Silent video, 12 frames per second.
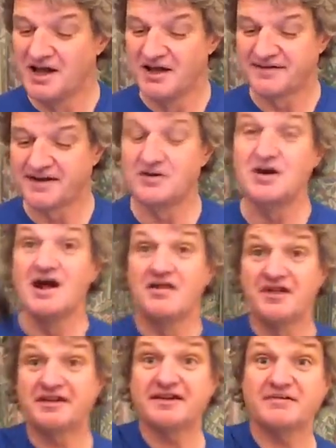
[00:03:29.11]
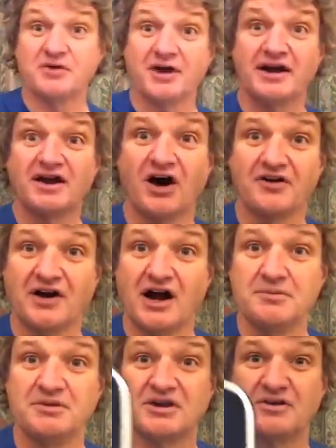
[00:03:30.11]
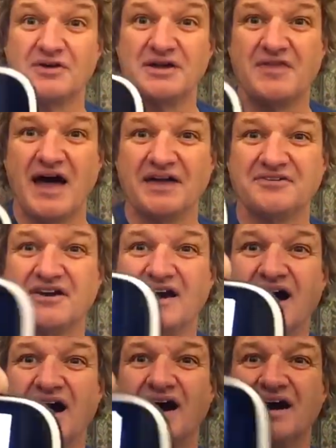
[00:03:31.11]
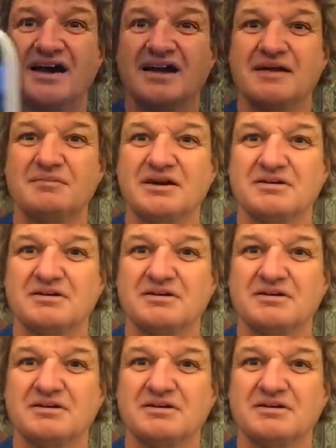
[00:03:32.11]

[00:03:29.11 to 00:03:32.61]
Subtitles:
So this is what I got. I hope you can read that. Let me